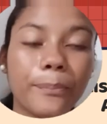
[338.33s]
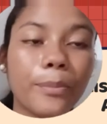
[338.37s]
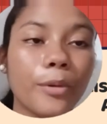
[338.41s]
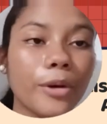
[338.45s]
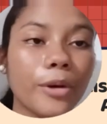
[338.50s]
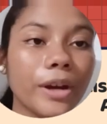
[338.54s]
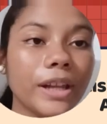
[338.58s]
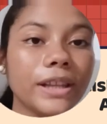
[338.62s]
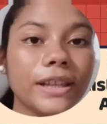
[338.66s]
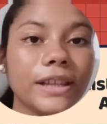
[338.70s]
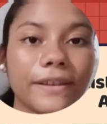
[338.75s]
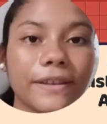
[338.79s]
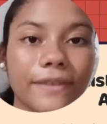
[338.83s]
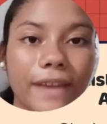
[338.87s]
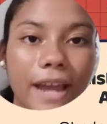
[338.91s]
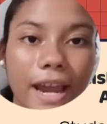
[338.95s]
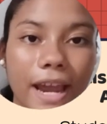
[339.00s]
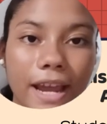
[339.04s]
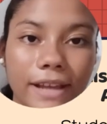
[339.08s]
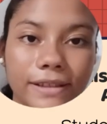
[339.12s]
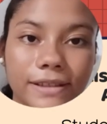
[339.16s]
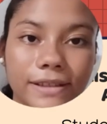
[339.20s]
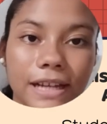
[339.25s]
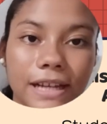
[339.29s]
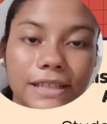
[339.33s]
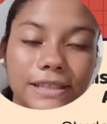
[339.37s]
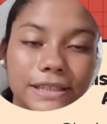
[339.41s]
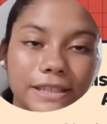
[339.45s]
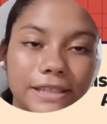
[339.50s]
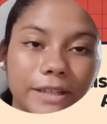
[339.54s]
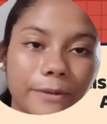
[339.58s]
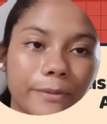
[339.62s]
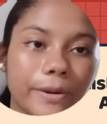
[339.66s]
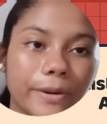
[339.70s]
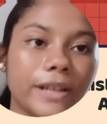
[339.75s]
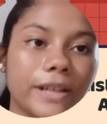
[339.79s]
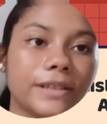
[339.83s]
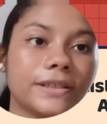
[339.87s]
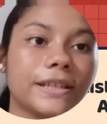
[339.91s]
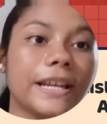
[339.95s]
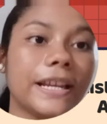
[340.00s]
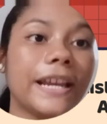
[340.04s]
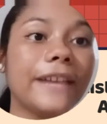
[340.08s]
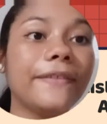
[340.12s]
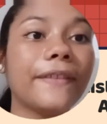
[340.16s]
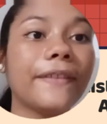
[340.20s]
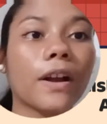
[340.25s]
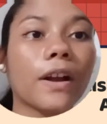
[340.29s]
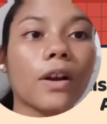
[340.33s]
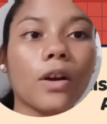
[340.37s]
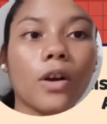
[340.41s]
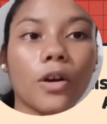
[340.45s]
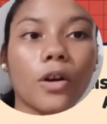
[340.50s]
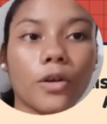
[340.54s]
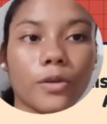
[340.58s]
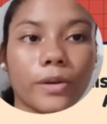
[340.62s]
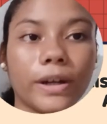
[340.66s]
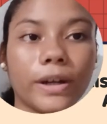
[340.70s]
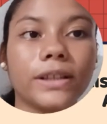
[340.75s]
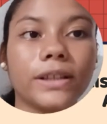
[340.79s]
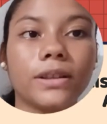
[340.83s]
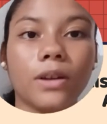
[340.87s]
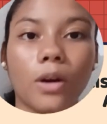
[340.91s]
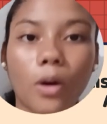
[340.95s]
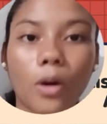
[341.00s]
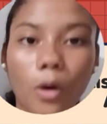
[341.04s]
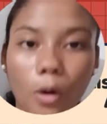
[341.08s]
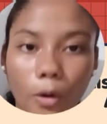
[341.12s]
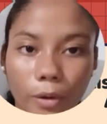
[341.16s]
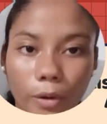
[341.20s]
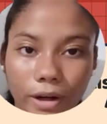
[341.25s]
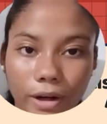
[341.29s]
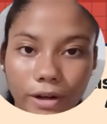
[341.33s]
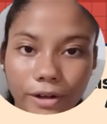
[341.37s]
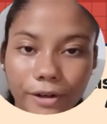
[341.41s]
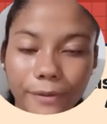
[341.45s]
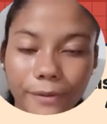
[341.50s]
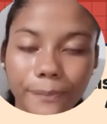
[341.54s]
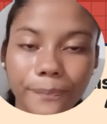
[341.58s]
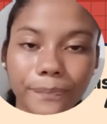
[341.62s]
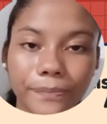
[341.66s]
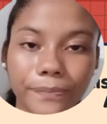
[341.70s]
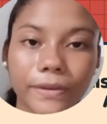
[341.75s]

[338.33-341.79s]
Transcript: putting the day's activities in the correct order.